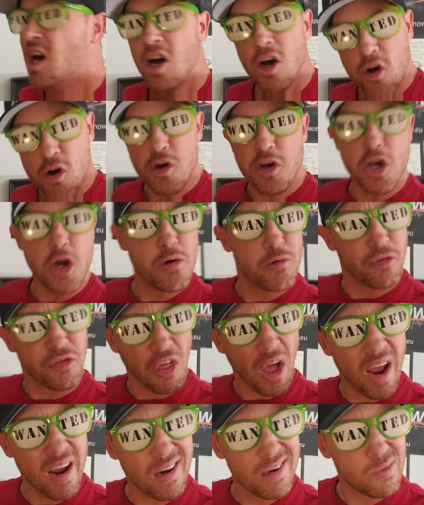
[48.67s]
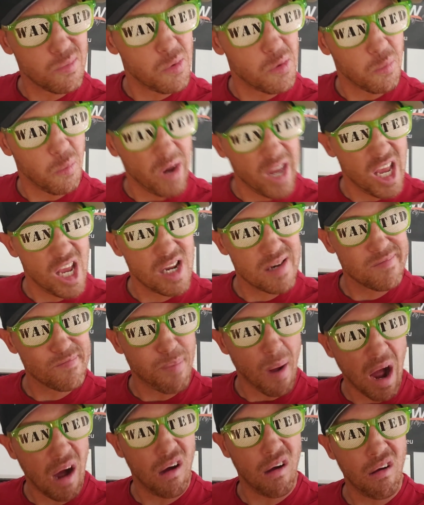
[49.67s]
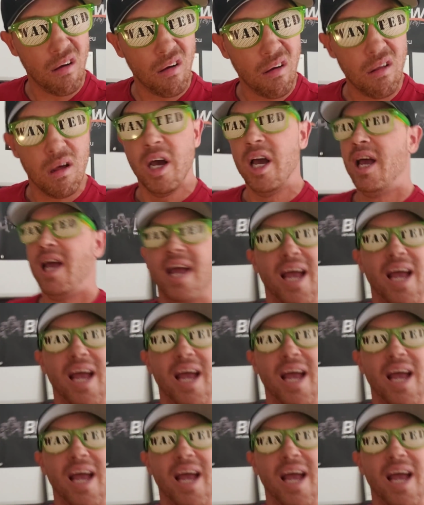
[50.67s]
who you think would win, Paul?